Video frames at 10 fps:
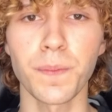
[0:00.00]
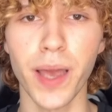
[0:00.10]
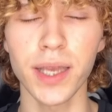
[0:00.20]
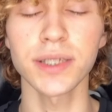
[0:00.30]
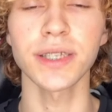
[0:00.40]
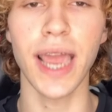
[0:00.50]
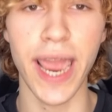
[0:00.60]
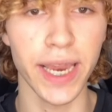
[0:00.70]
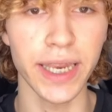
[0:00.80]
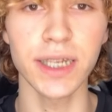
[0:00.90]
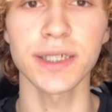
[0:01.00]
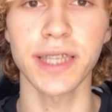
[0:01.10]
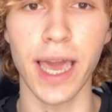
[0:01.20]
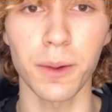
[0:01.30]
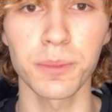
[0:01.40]
miss any
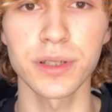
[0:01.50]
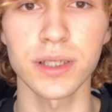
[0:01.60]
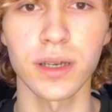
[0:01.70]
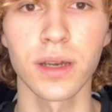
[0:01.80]
steps.